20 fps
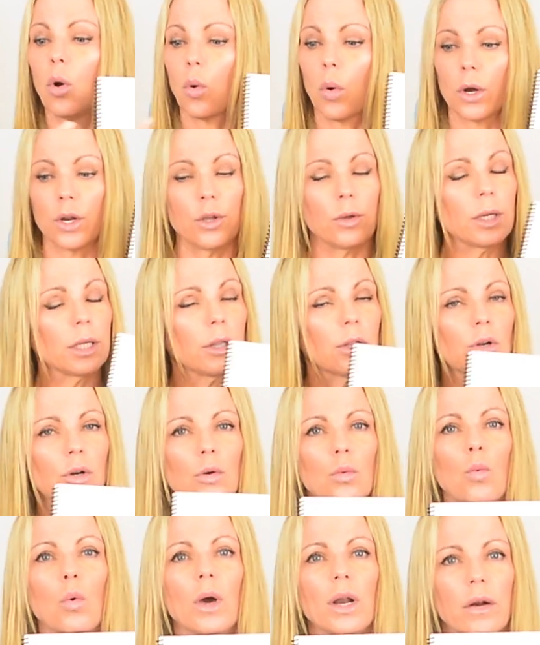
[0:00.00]
or you can
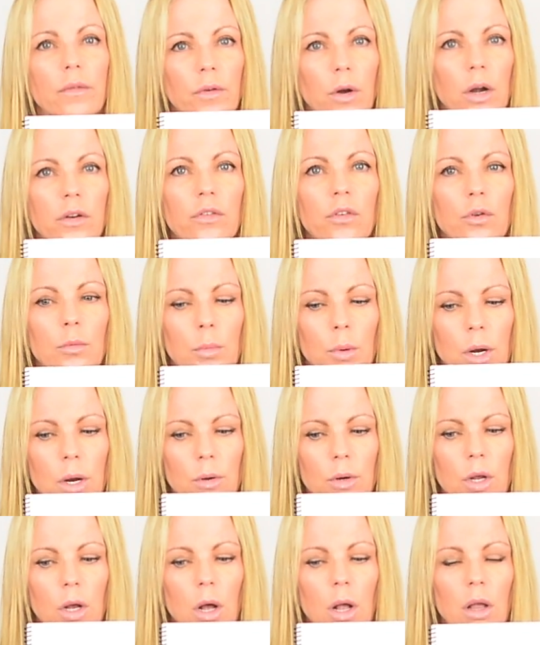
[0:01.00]
learn one of our 2
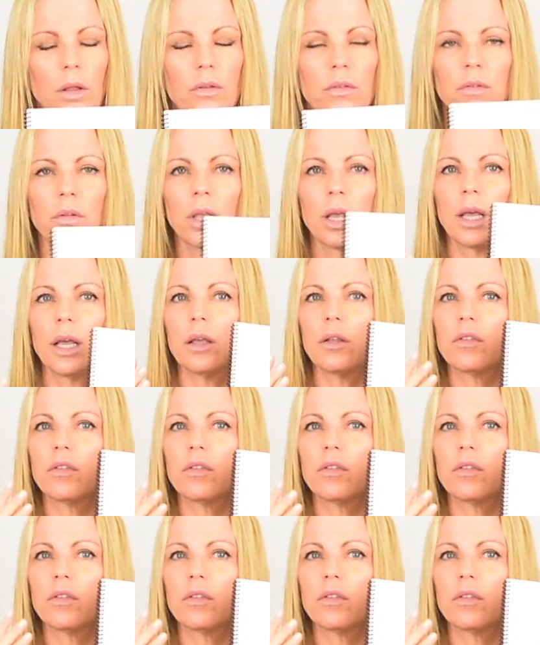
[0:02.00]
protocols.